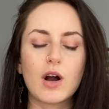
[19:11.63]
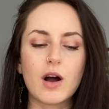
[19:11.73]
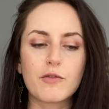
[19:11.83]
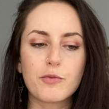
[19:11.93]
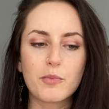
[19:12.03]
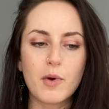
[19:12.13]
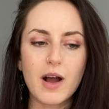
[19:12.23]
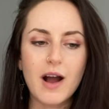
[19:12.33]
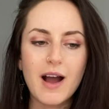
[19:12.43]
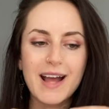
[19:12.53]
of
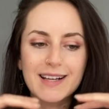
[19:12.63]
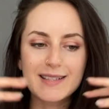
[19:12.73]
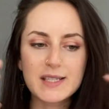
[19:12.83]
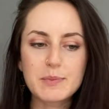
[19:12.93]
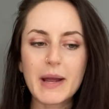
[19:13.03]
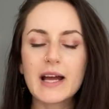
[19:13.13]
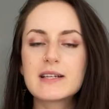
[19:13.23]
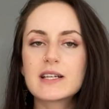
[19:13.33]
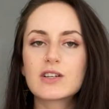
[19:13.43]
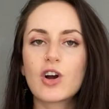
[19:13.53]

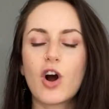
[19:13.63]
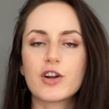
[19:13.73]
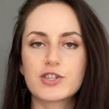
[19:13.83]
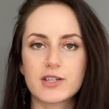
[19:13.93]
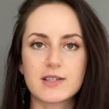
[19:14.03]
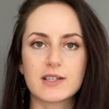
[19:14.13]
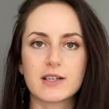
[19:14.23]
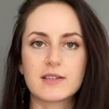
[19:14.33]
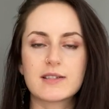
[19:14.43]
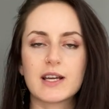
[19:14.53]
expanded
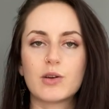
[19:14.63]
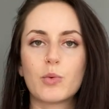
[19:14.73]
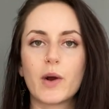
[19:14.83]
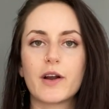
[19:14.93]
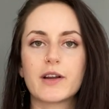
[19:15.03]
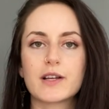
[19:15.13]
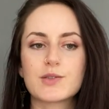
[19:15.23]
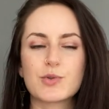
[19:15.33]
consciousness and awareness,